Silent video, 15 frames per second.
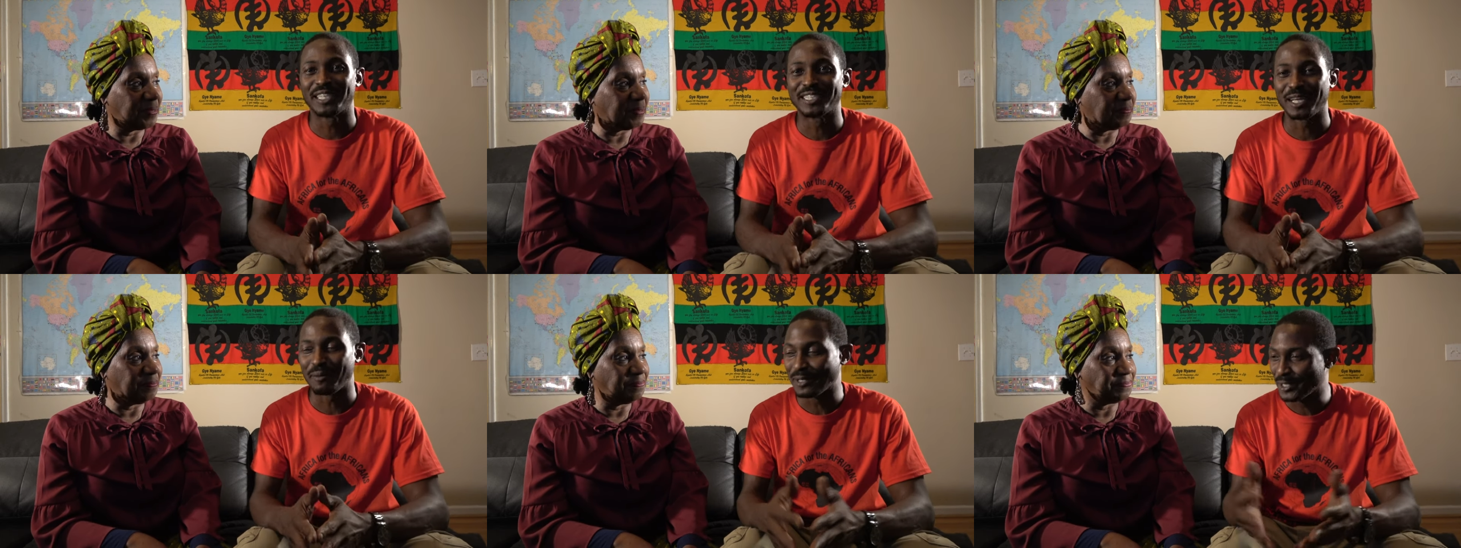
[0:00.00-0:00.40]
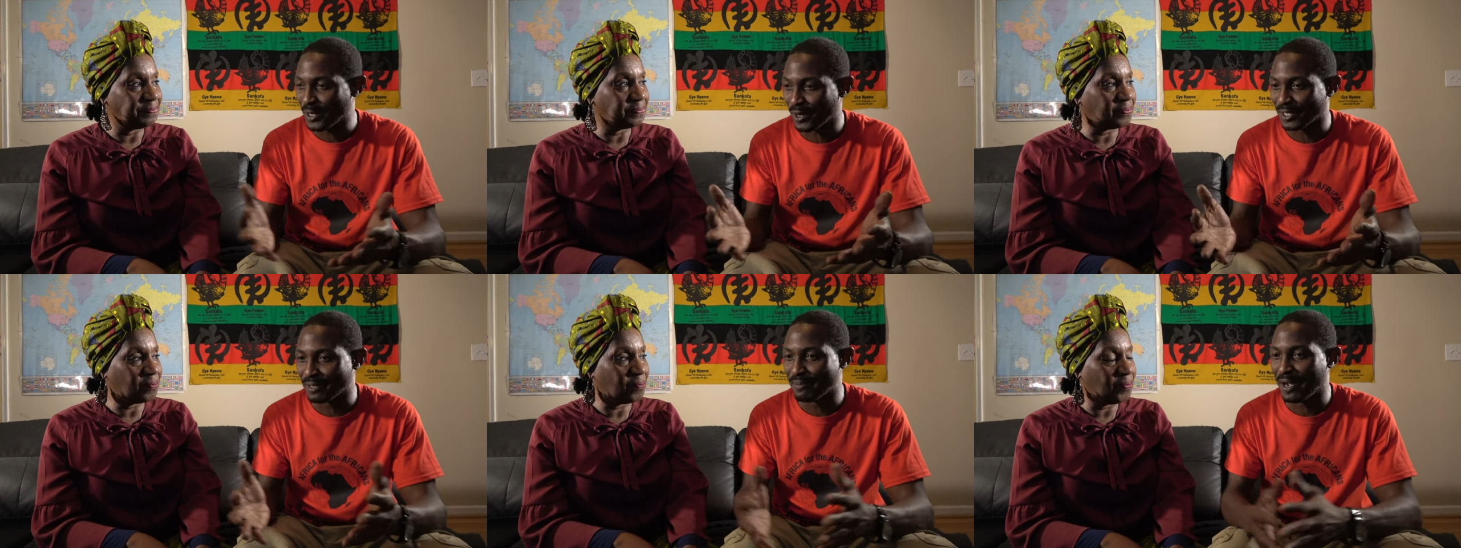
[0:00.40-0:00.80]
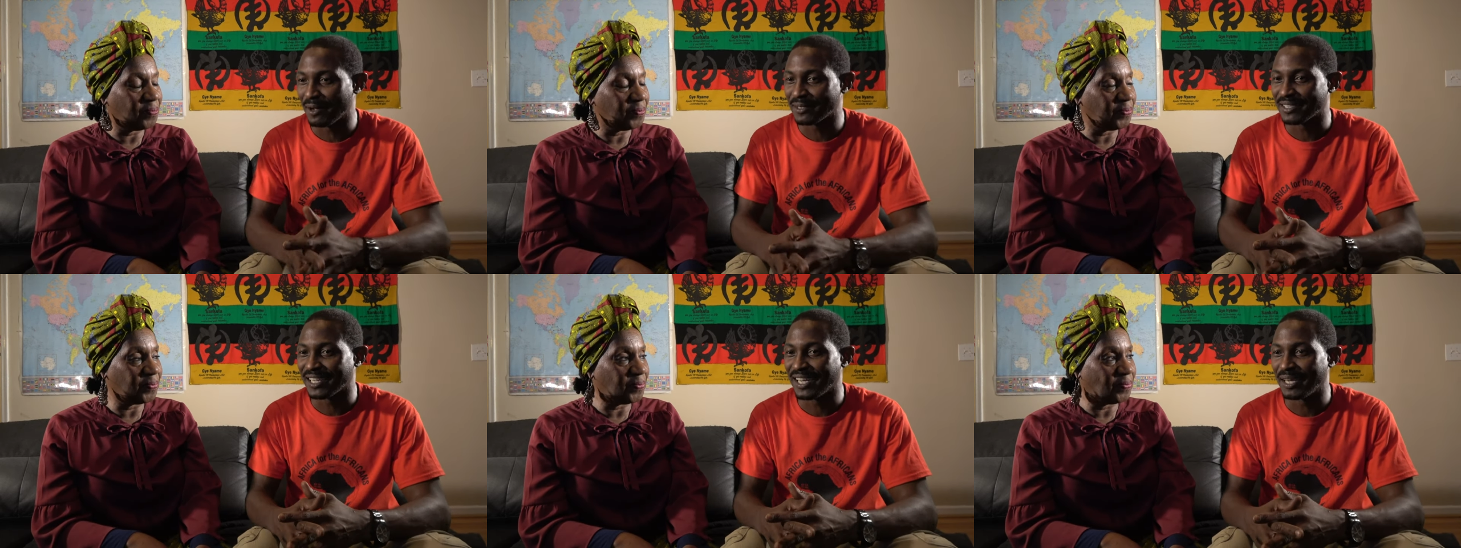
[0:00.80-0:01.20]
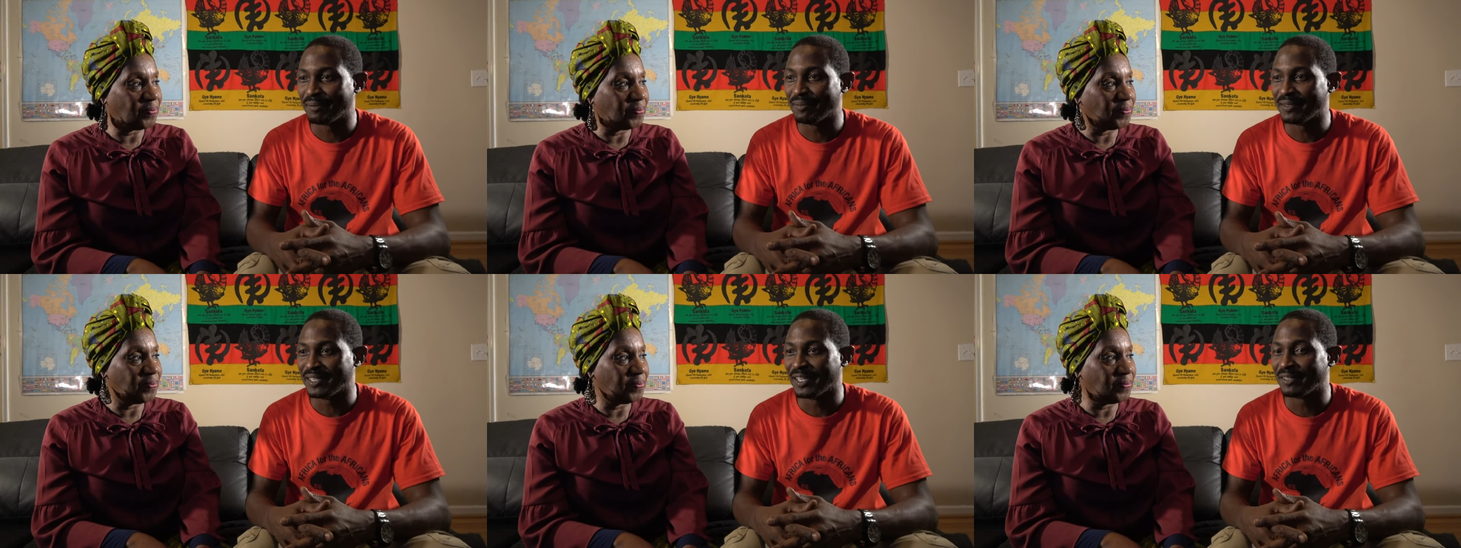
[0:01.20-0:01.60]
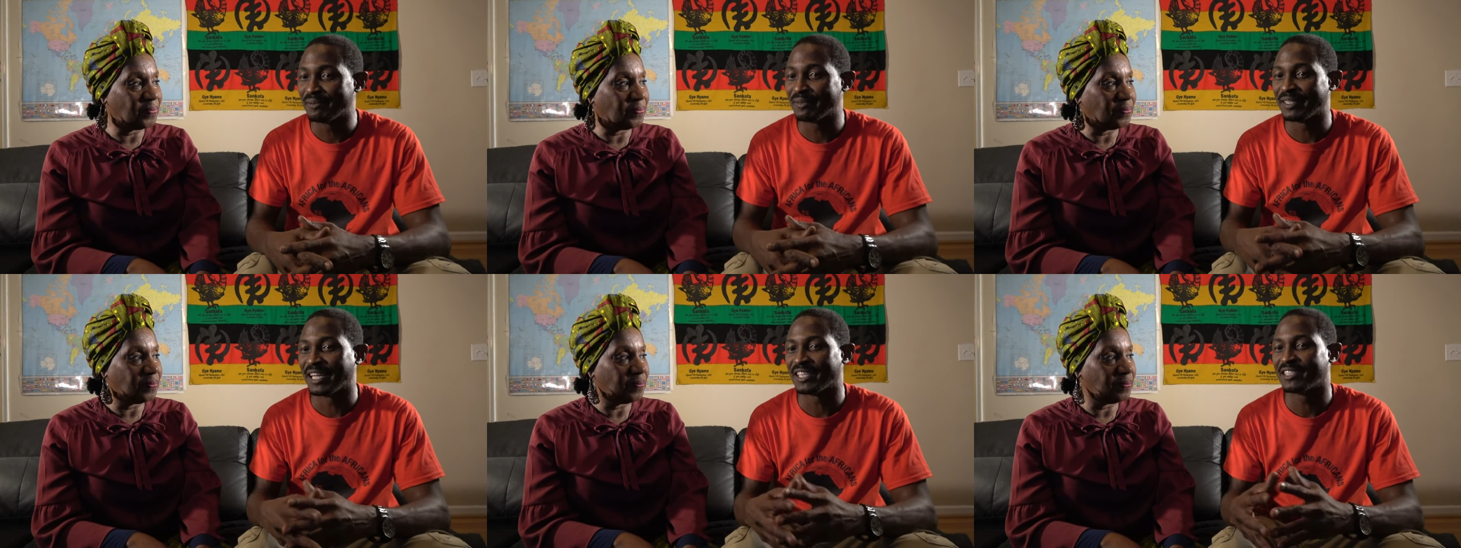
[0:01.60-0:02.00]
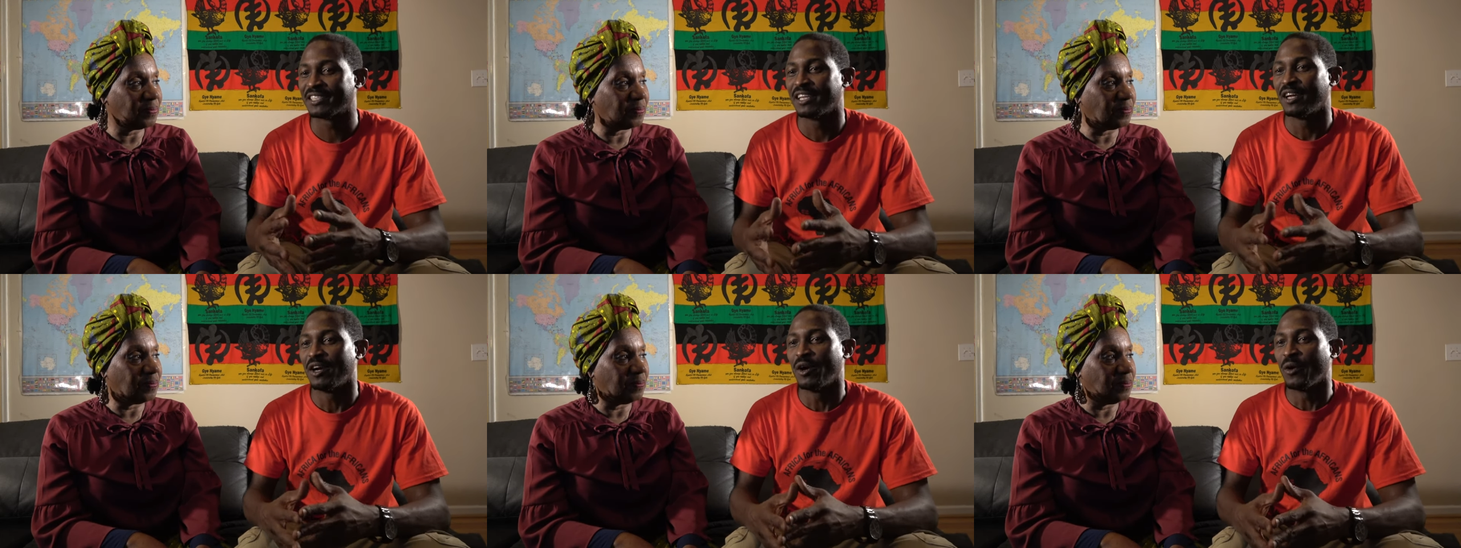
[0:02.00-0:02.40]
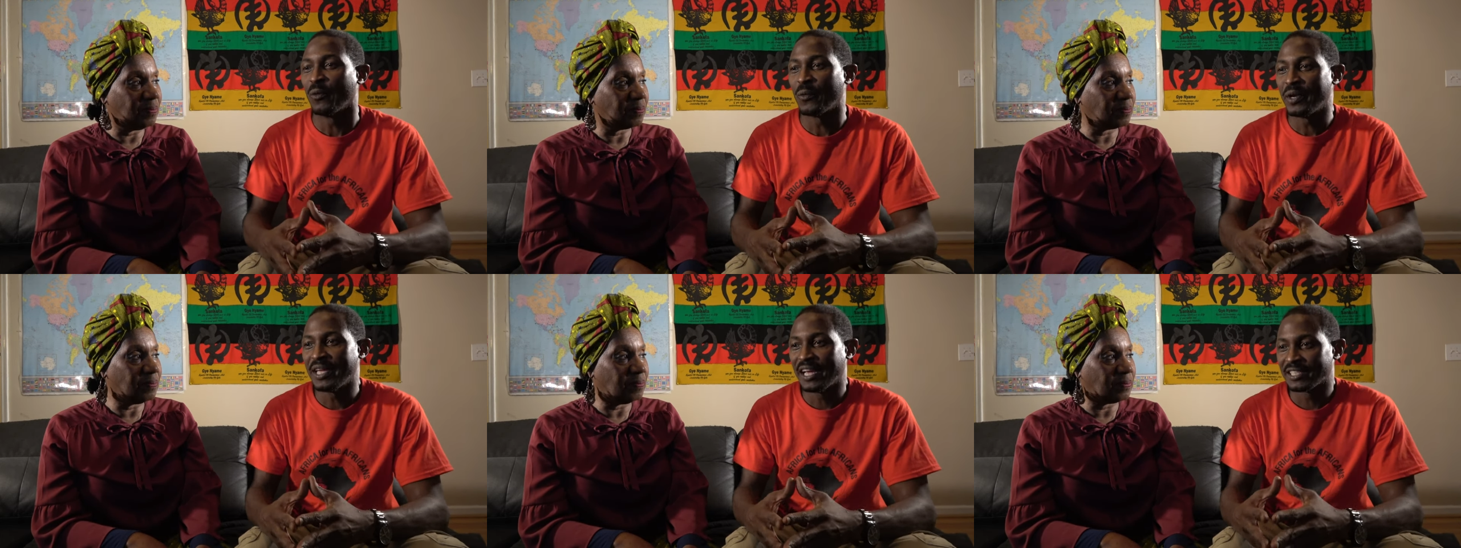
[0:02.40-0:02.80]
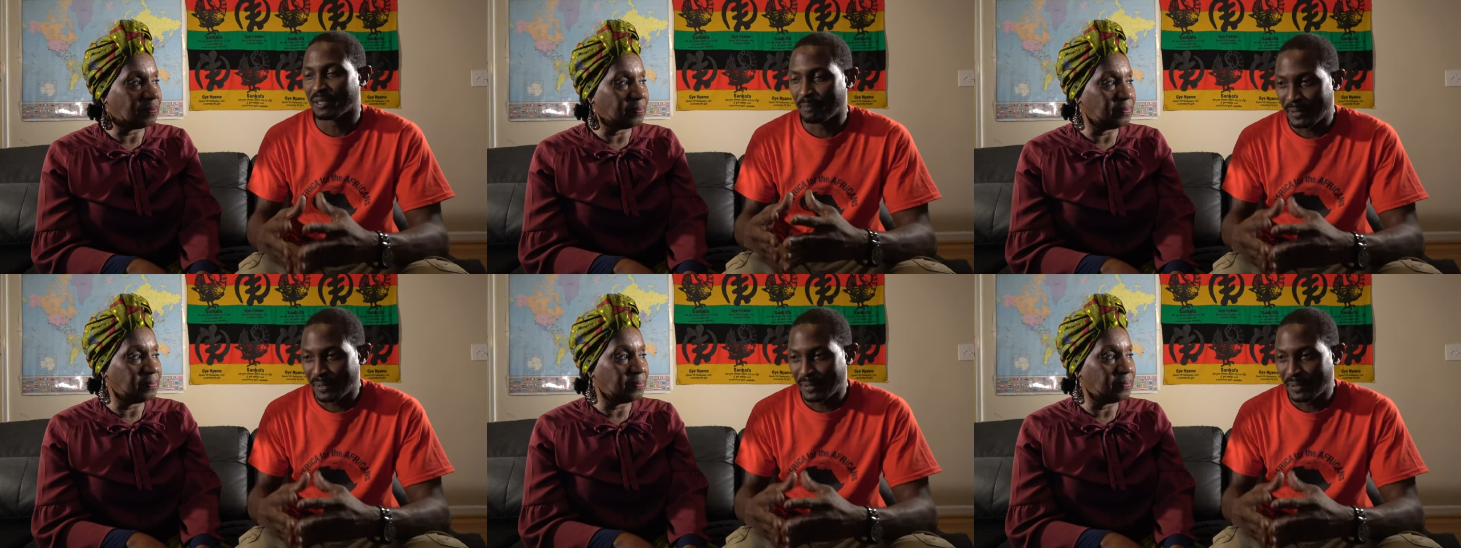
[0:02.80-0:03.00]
Speaker 1: things that we talked about. Um, you know that we as a